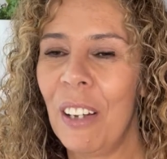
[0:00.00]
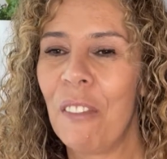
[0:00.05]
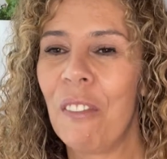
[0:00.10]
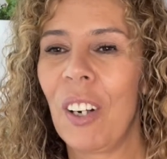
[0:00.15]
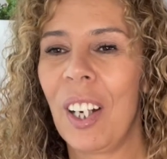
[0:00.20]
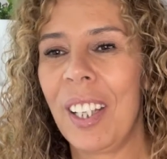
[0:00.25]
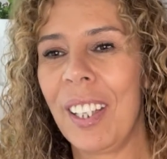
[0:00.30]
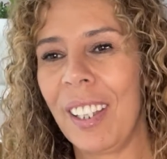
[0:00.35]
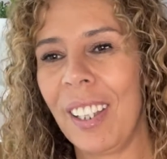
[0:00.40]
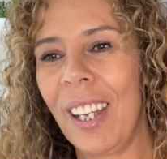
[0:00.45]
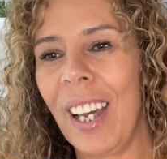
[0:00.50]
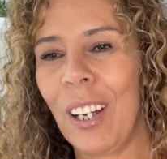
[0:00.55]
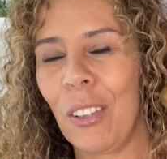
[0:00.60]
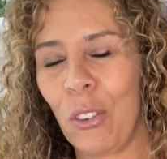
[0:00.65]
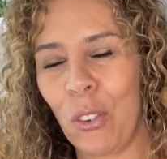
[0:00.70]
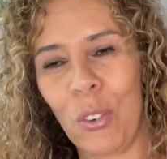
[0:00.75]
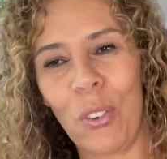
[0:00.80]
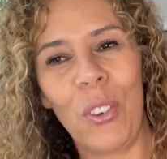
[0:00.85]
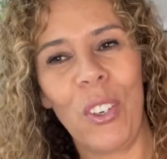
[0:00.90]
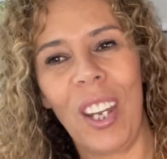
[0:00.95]
finding our
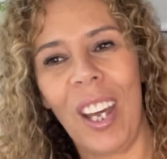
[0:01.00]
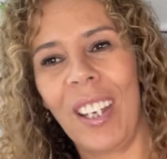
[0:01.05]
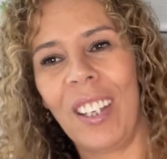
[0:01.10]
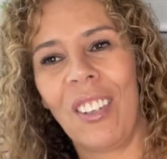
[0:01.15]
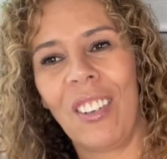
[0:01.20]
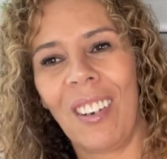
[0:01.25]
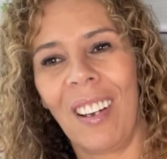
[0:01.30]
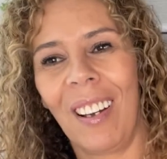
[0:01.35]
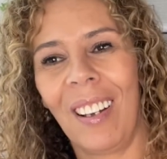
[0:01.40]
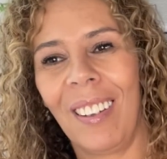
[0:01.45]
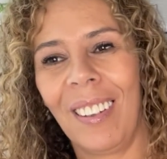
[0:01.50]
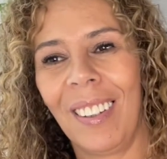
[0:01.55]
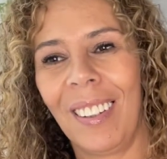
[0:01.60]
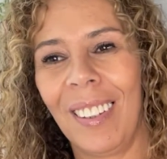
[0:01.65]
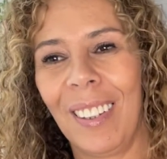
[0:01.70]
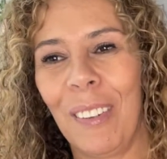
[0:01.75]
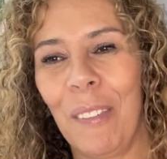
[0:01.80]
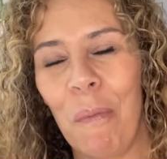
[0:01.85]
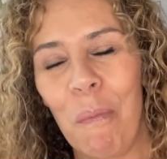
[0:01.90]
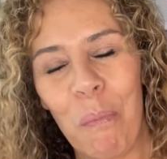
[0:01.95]
true nature.
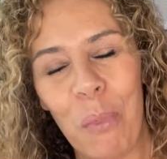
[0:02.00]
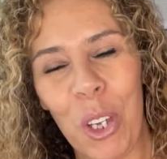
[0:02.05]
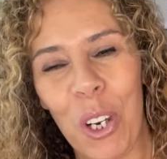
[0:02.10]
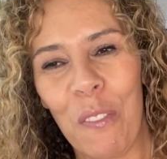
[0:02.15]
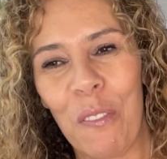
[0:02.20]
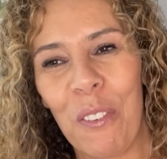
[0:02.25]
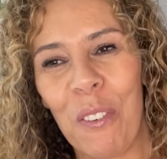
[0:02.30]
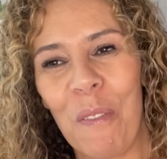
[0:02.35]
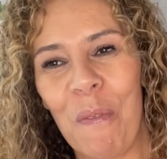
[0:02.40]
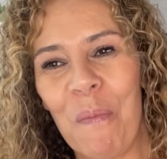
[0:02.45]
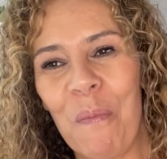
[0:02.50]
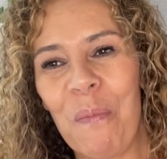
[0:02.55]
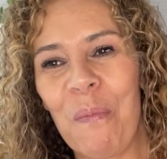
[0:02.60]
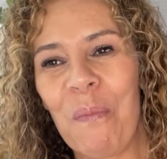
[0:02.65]
Beautiful.